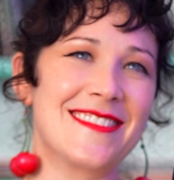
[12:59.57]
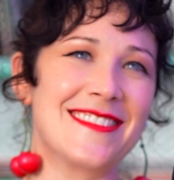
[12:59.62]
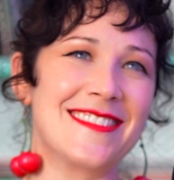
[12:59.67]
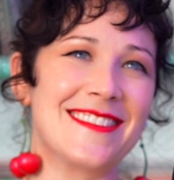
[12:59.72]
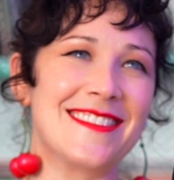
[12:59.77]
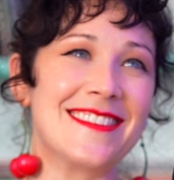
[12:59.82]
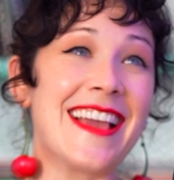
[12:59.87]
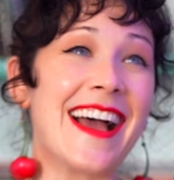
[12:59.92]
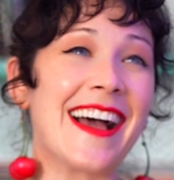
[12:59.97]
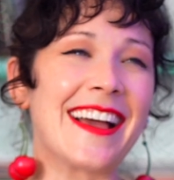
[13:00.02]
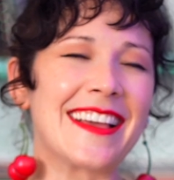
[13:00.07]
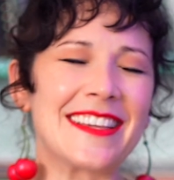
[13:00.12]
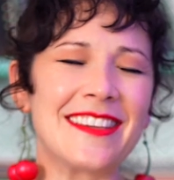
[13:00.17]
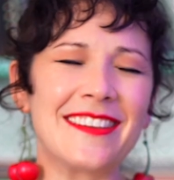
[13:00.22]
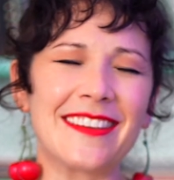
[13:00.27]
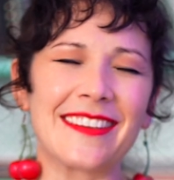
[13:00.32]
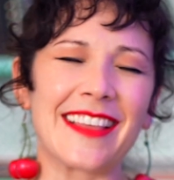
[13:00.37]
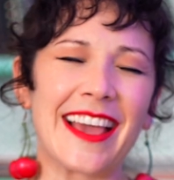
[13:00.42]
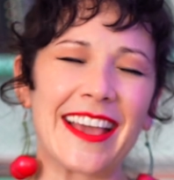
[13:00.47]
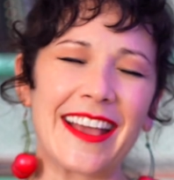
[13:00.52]
yeah,
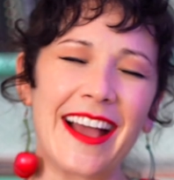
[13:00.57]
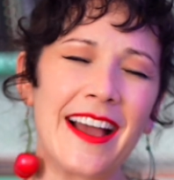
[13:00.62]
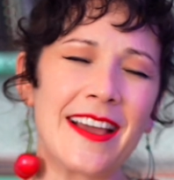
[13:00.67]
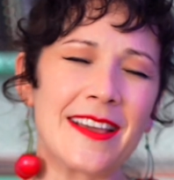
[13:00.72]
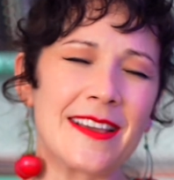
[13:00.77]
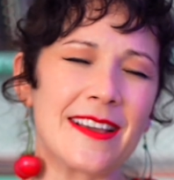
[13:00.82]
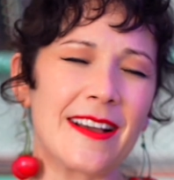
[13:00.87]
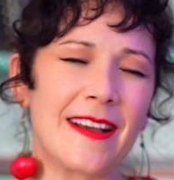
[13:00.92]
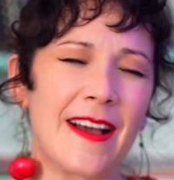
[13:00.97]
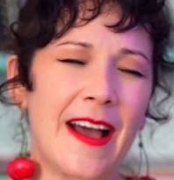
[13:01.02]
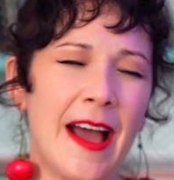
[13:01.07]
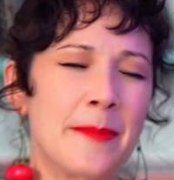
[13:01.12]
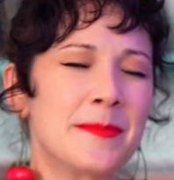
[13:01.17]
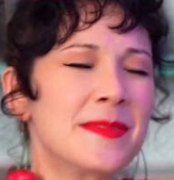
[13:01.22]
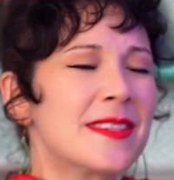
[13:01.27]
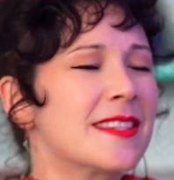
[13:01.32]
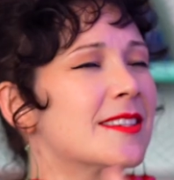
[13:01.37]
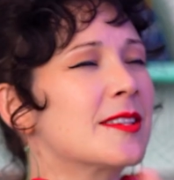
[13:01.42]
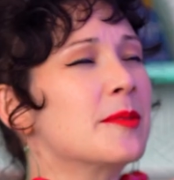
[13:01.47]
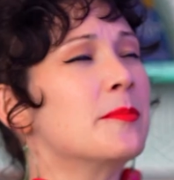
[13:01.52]
like I, I'm
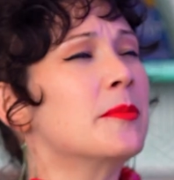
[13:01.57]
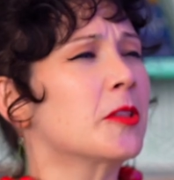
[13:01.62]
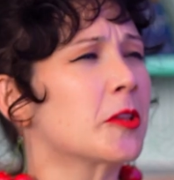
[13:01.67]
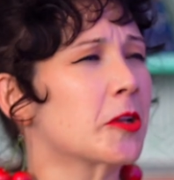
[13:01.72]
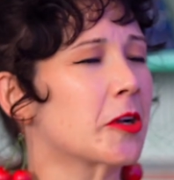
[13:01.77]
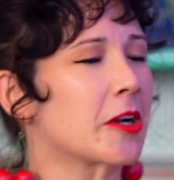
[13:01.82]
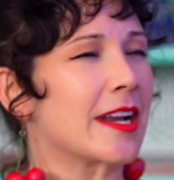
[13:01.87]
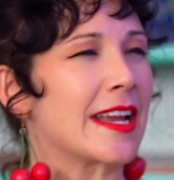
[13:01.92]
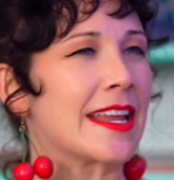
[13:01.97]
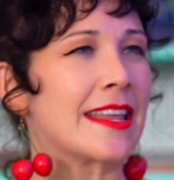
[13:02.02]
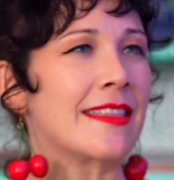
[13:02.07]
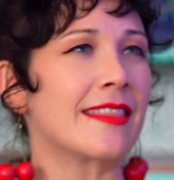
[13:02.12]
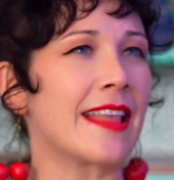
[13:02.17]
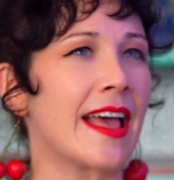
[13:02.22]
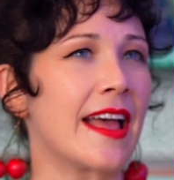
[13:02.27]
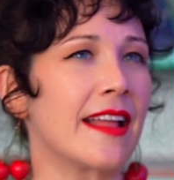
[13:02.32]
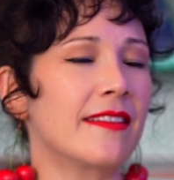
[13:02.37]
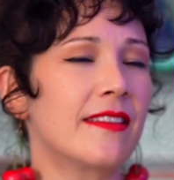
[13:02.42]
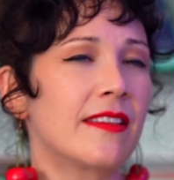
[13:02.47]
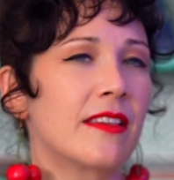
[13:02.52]
similar in
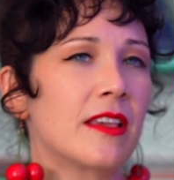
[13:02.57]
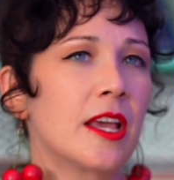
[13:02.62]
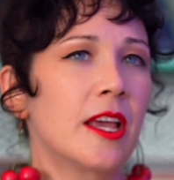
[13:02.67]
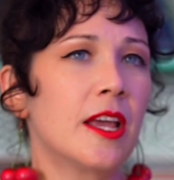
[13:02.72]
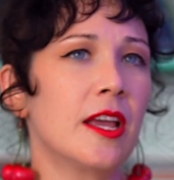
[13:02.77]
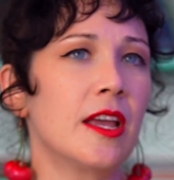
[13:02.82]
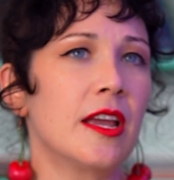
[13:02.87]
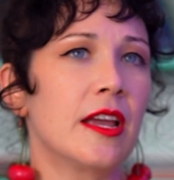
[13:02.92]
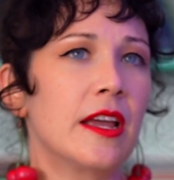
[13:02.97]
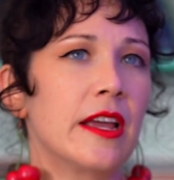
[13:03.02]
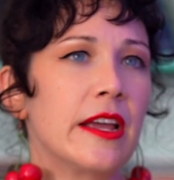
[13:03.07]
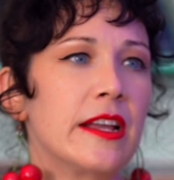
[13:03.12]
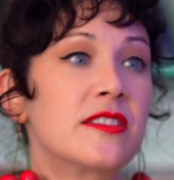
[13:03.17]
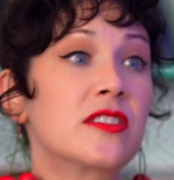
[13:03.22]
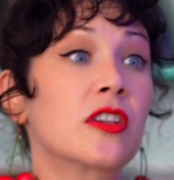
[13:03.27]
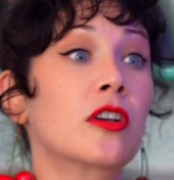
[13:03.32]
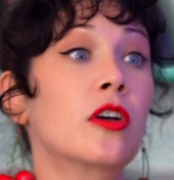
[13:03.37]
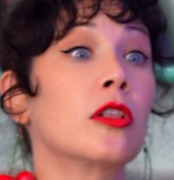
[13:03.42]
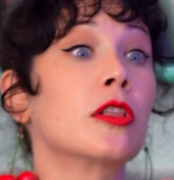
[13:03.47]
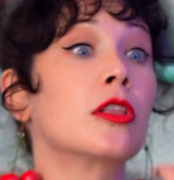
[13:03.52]
that it
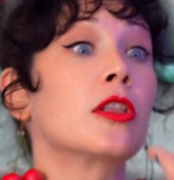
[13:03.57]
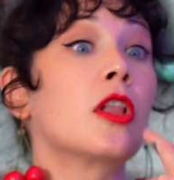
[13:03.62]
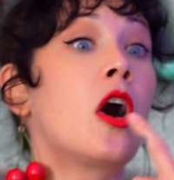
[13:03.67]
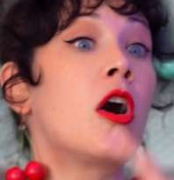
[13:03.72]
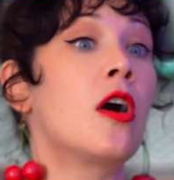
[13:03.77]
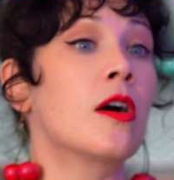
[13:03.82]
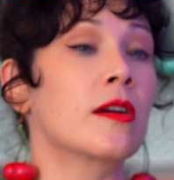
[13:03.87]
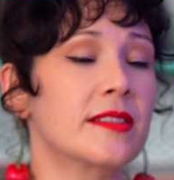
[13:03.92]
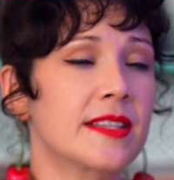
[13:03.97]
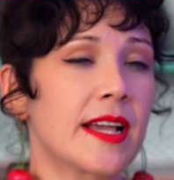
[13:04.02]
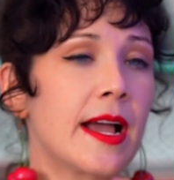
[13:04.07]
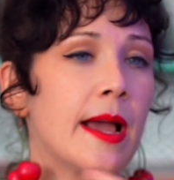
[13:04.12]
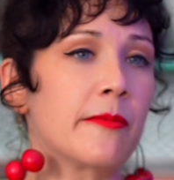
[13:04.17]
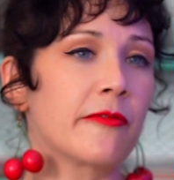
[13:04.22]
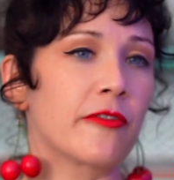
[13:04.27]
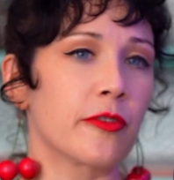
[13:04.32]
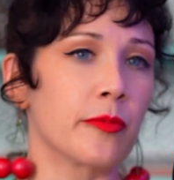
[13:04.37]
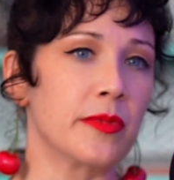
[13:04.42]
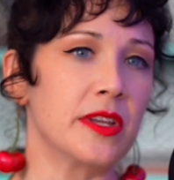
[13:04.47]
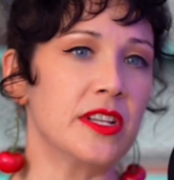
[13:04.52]
took a long time
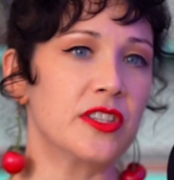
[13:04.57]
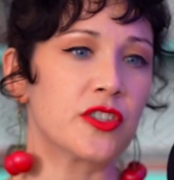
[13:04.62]
for me